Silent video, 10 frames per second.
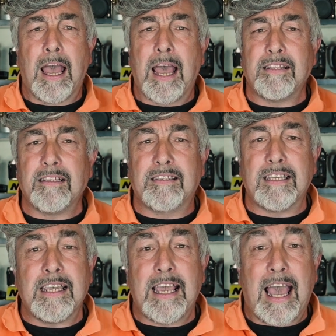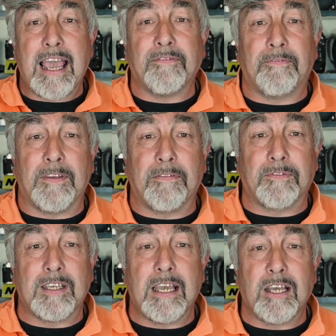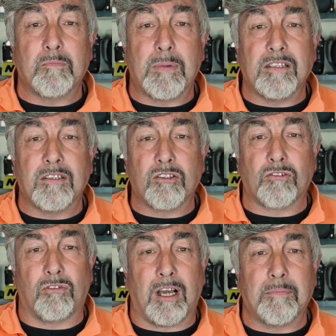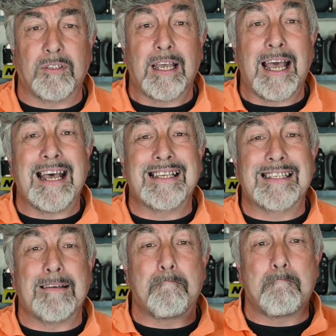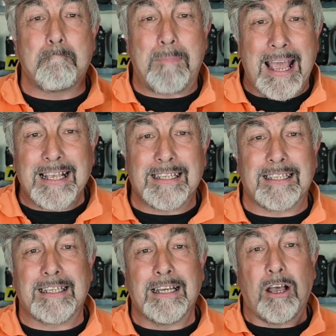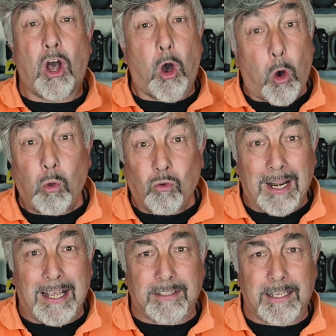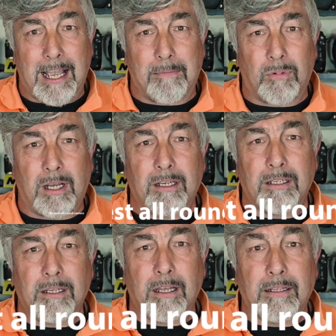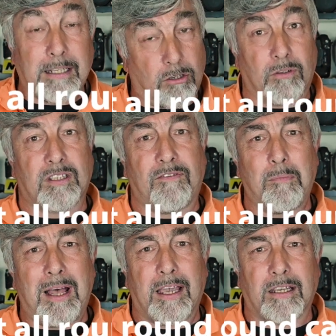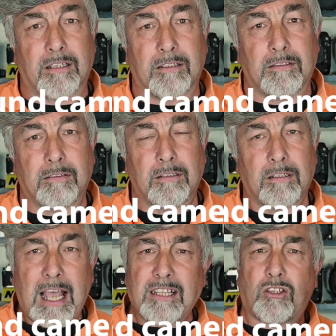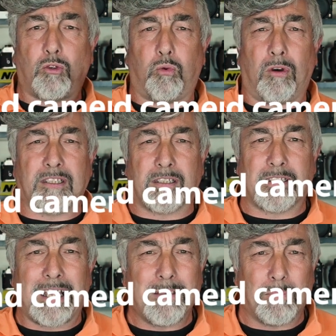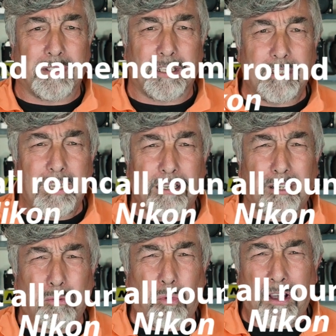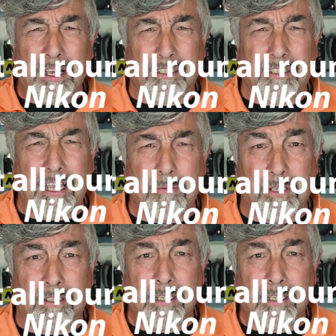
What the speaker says: and the D850 has been described as the best all-round camera Nikon's ever made. That's quite a statement, isn't it? Quite a statement.